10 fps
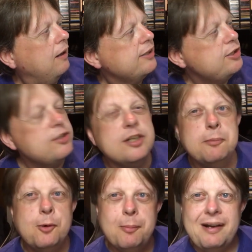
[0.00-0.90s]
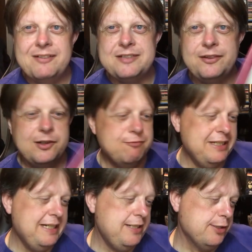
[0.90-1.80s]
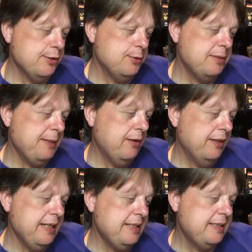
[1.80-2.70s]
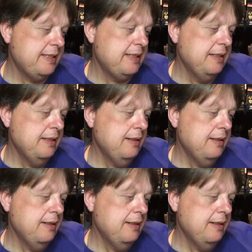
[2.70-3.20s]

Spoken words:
I should know more about this than I really do, to be honest.